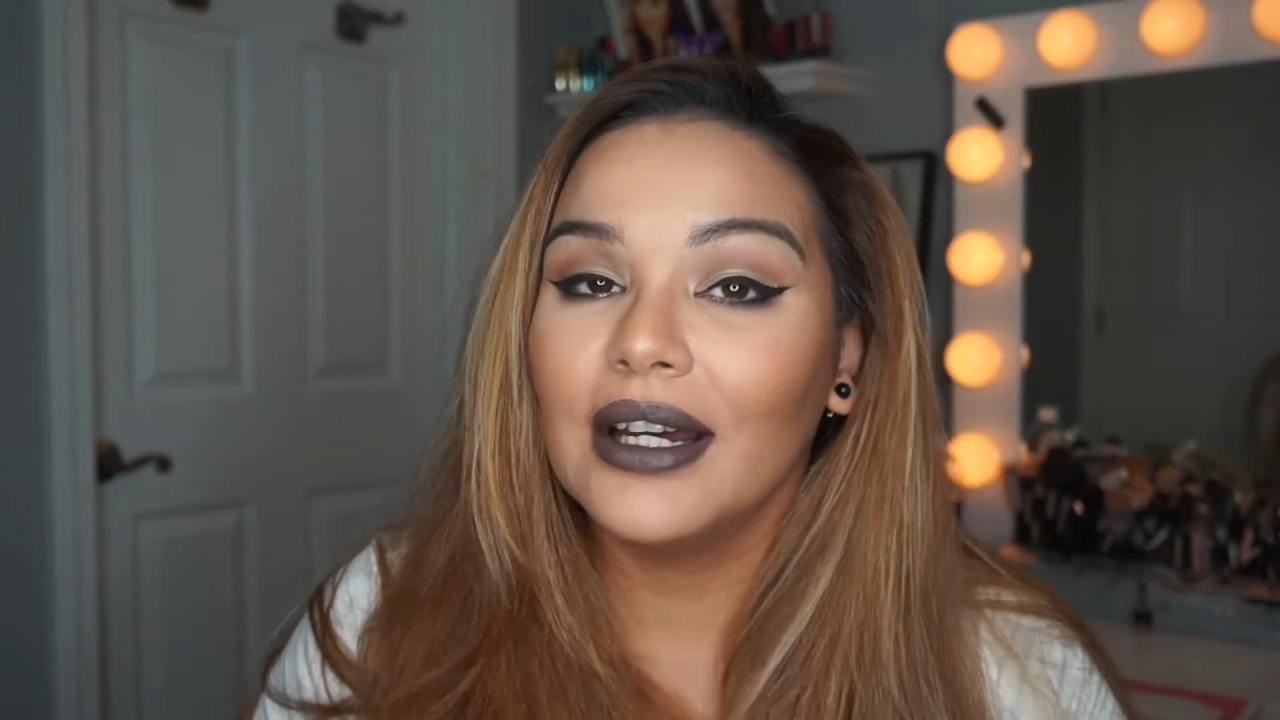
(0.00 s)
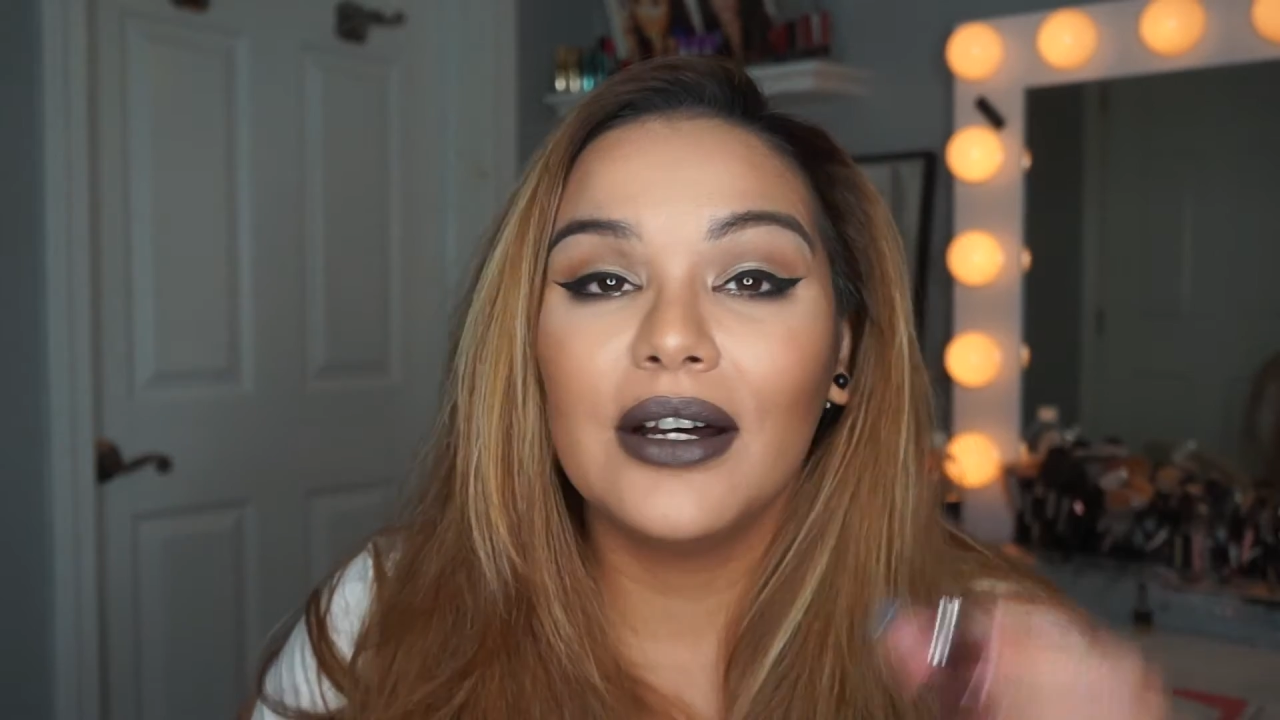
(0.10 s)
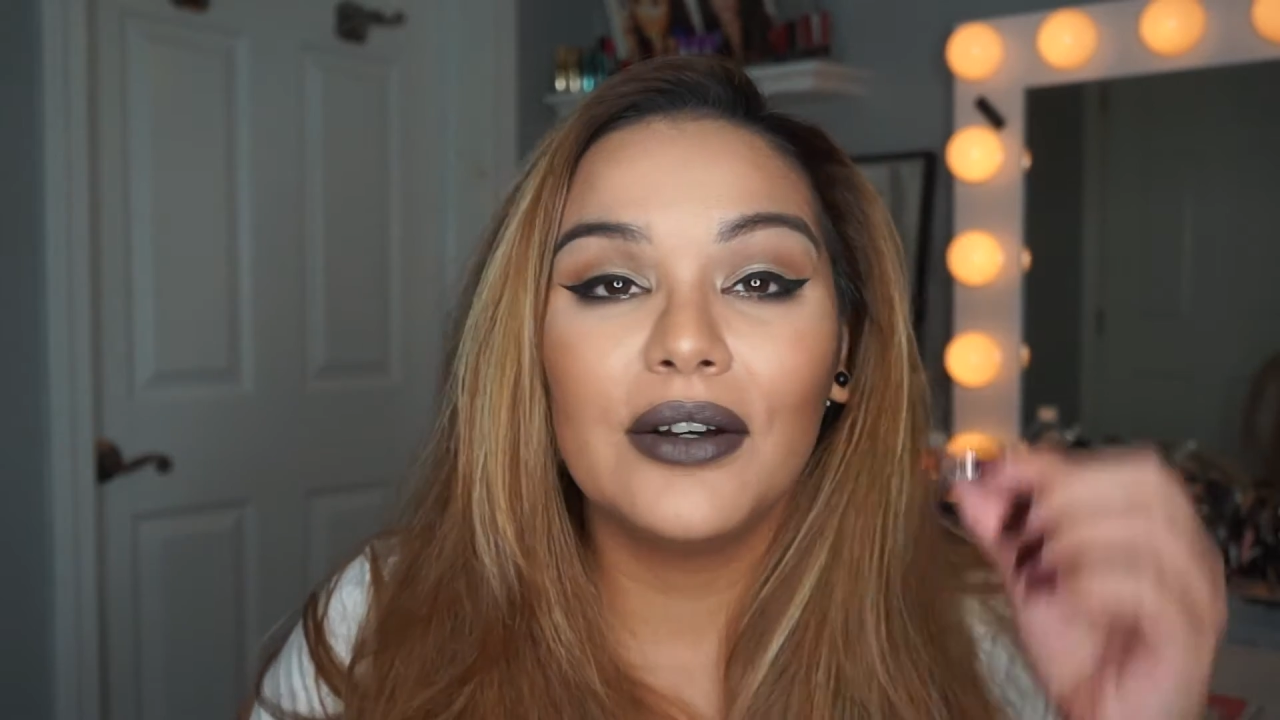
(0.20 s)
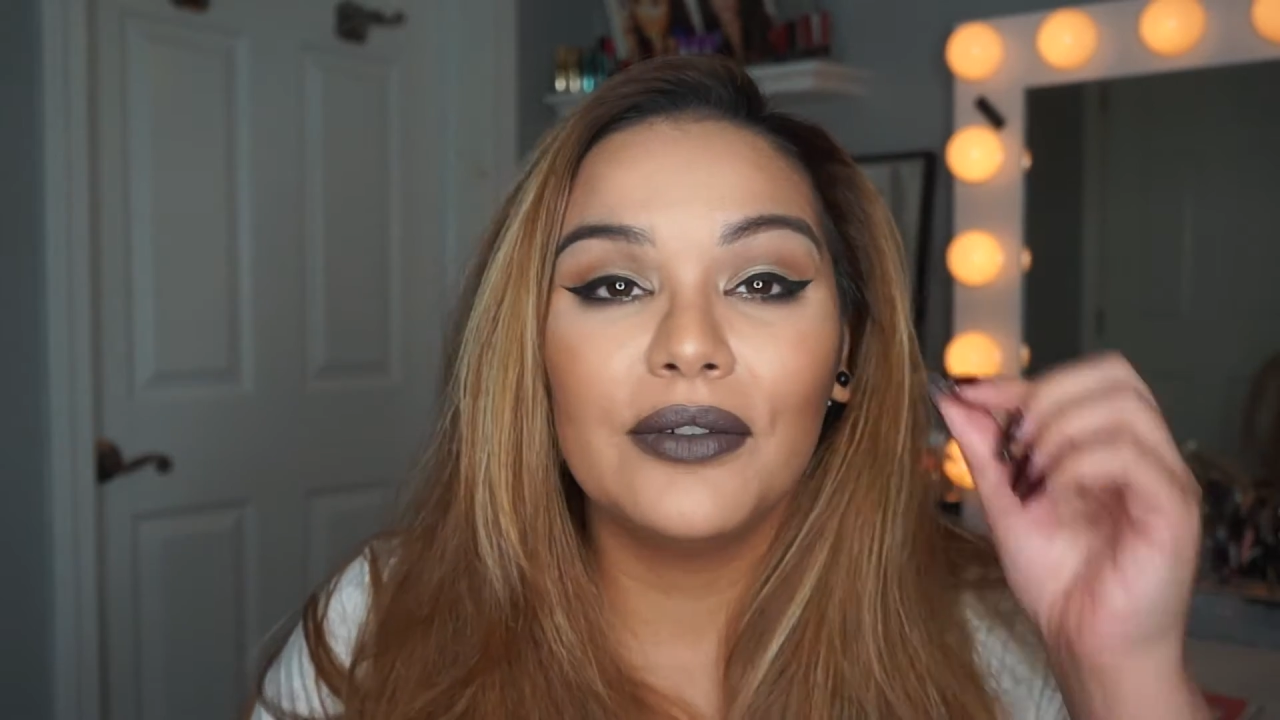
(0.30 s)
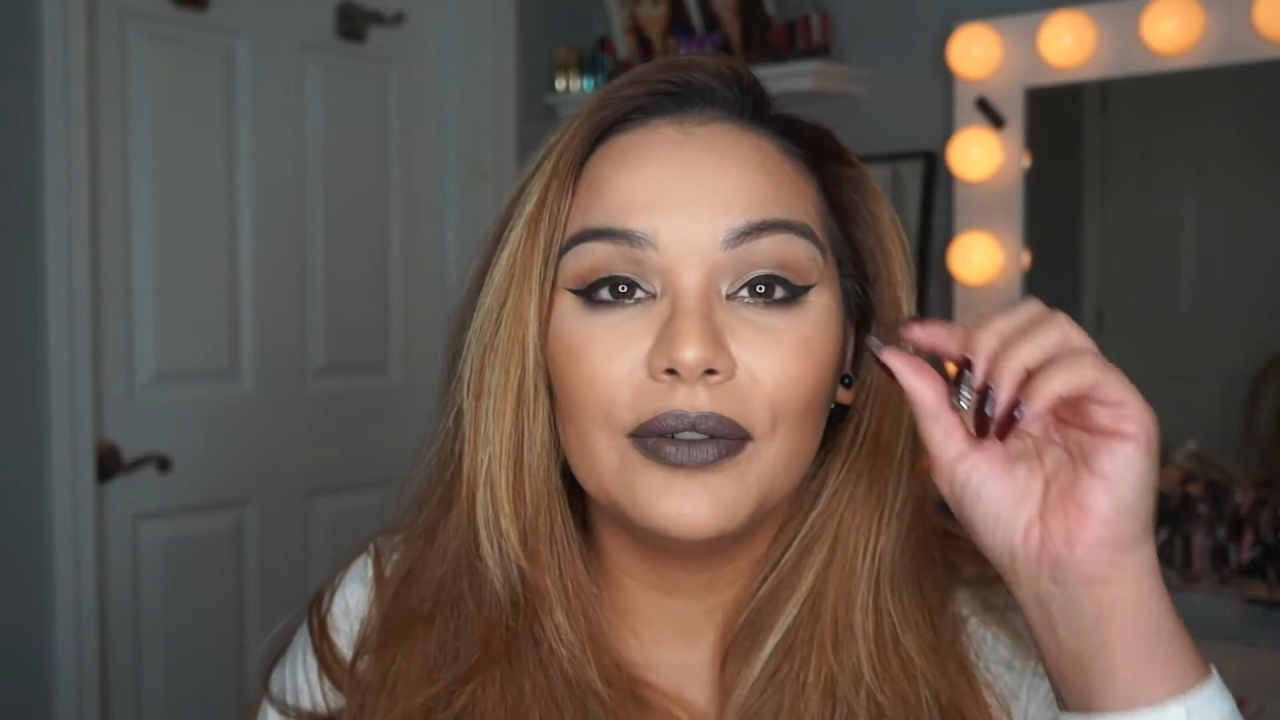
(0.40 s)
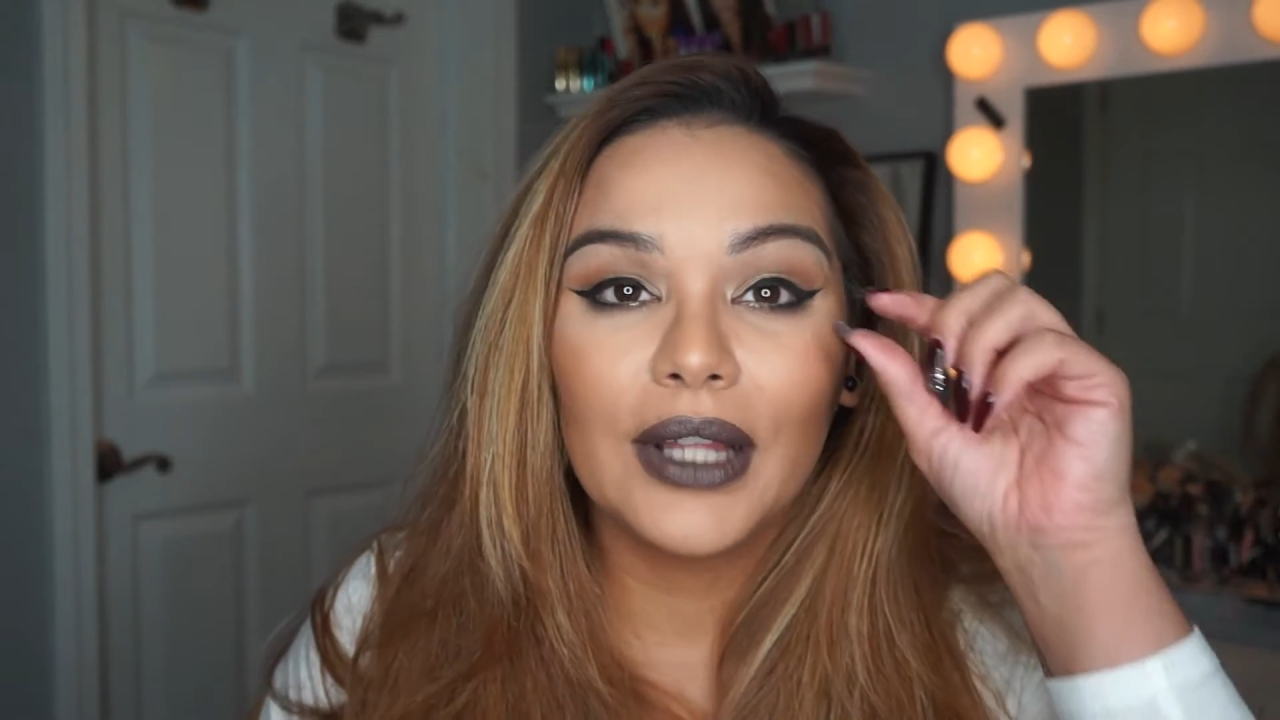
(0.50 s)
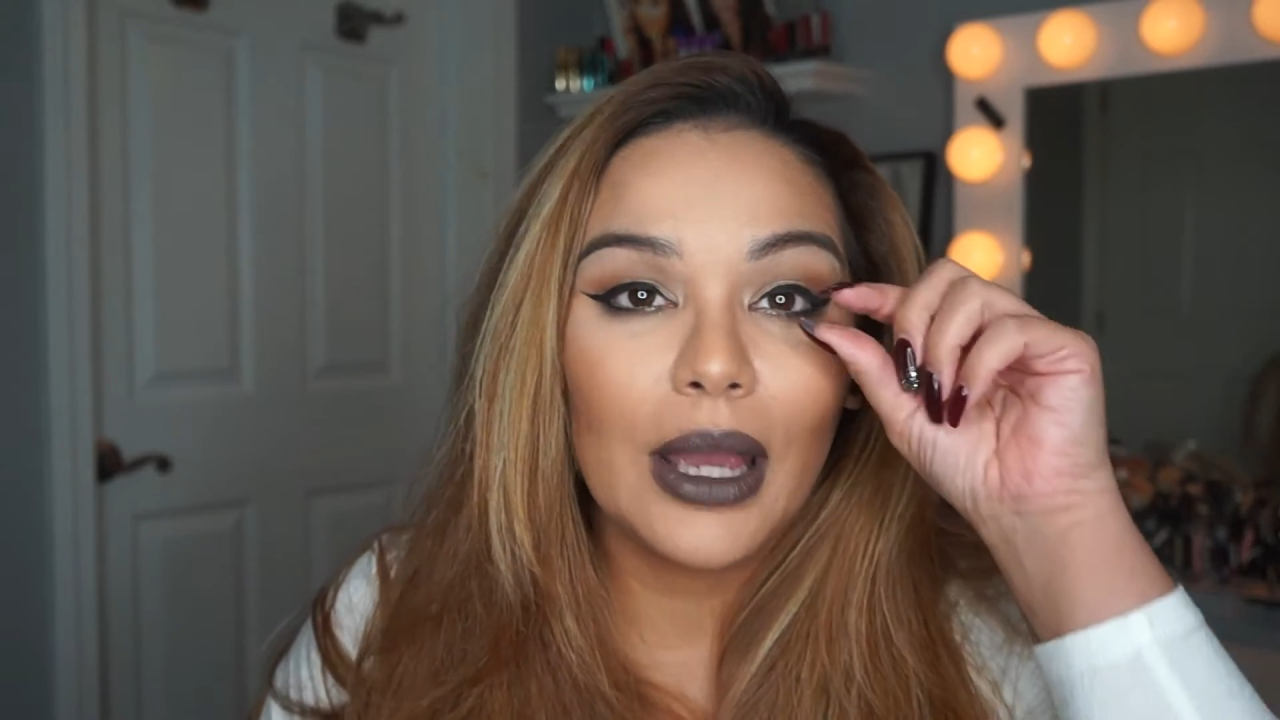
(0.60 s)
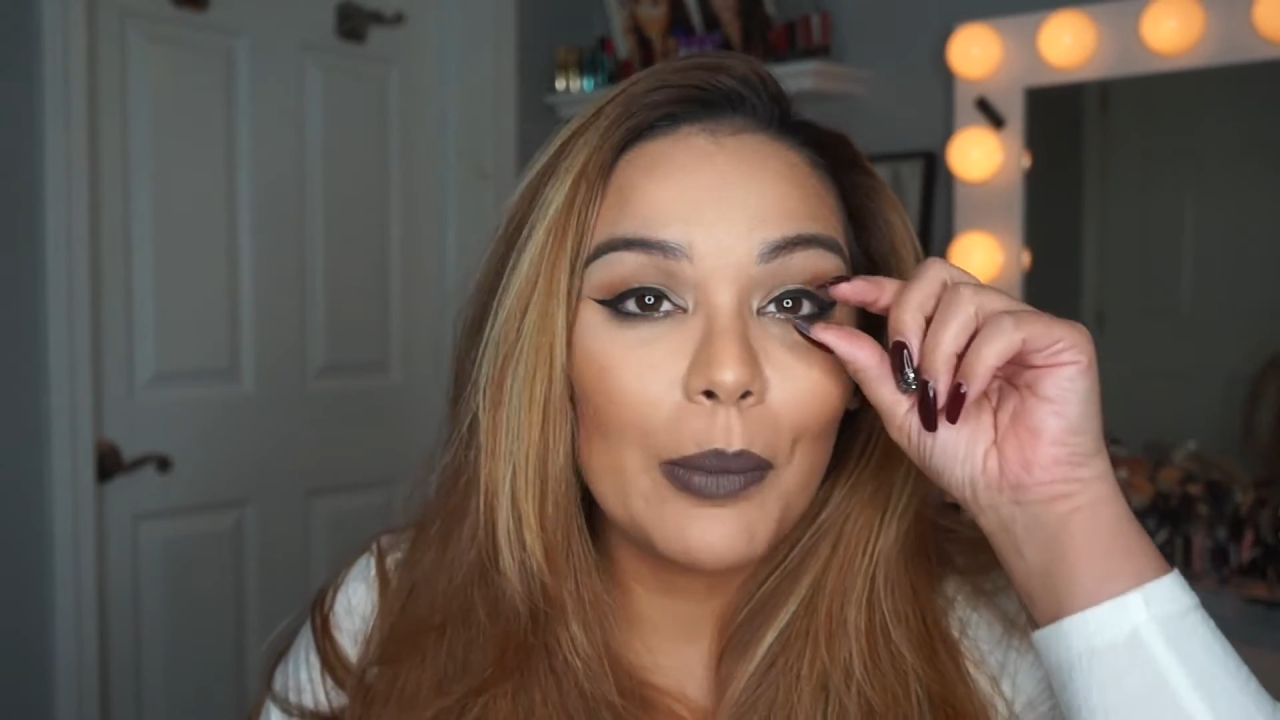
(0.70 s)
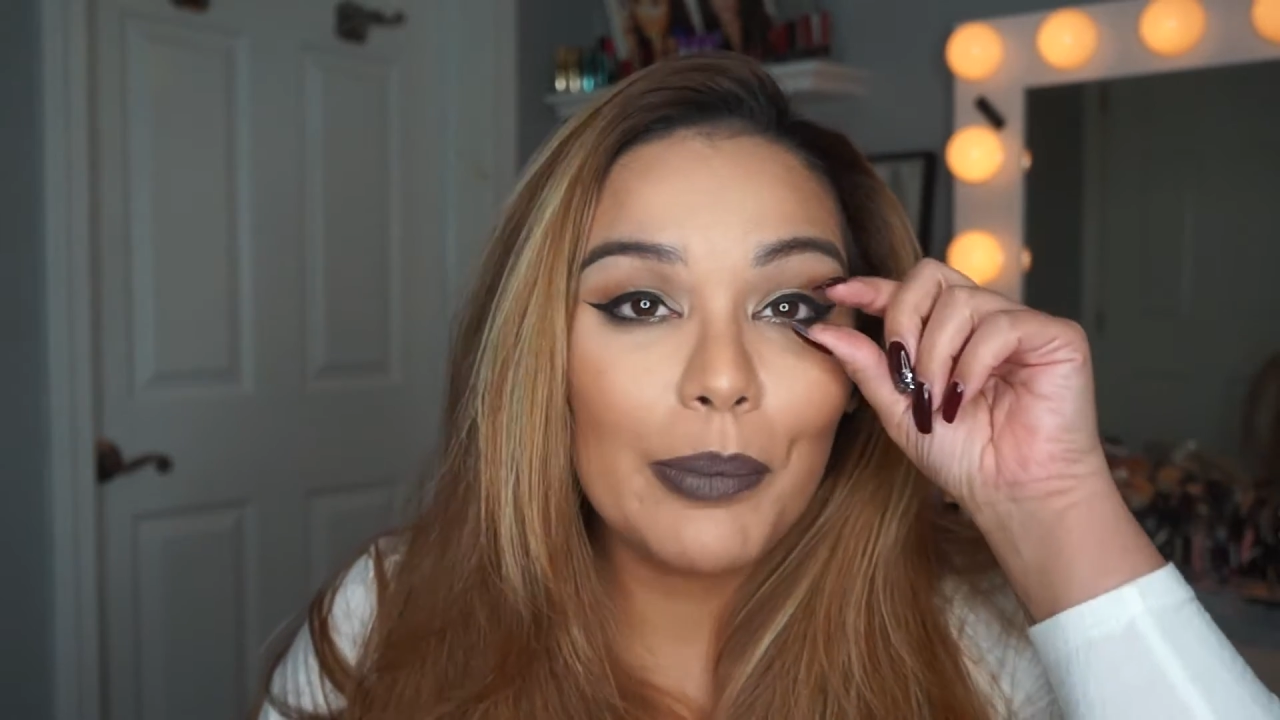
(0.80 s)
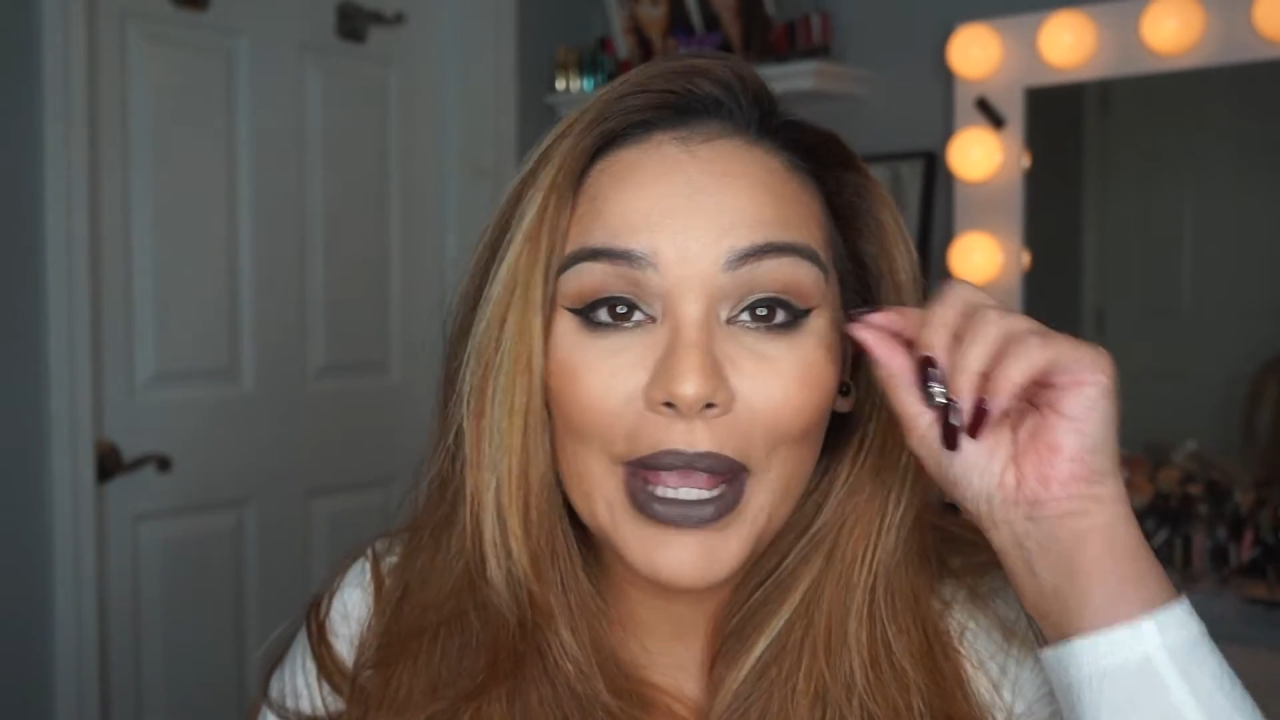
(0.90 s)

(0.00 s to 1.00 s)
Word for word: of like a